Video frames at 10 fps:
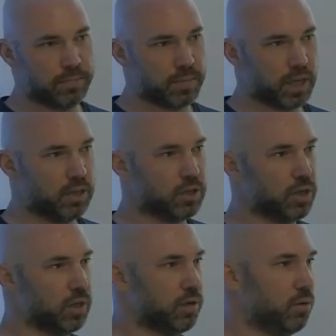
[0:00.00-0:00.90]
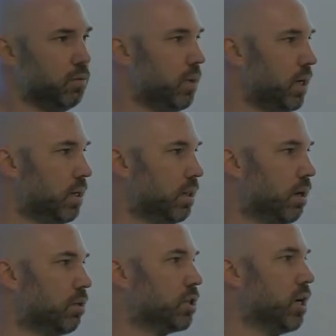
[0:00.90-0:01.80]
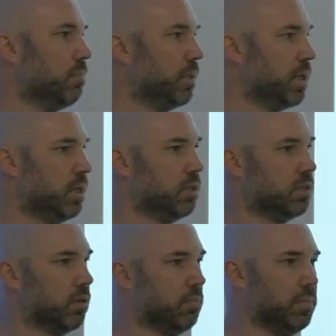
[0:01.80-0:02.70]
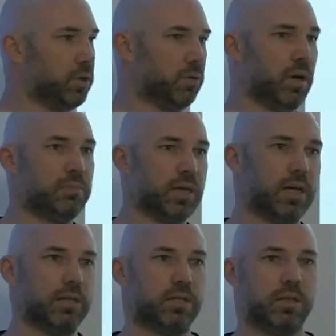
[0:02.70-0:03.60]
And so when large companies started building websites,